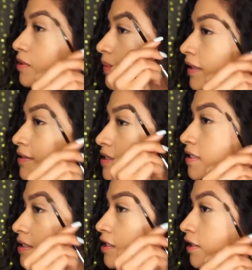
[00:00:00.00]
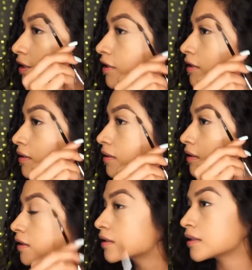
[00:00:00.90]
she's my little sister.
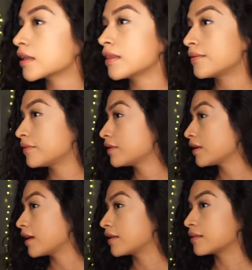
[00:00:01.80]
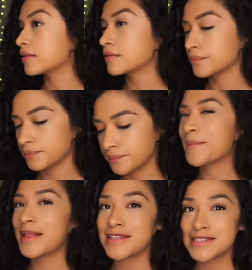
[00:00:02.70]
I love her to death.
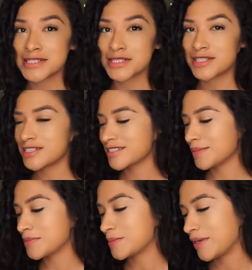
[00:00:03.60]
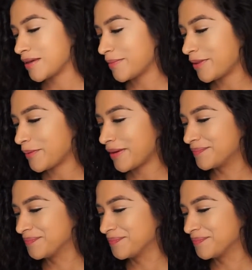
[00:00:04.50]
My little sister's name is Mia, by the way.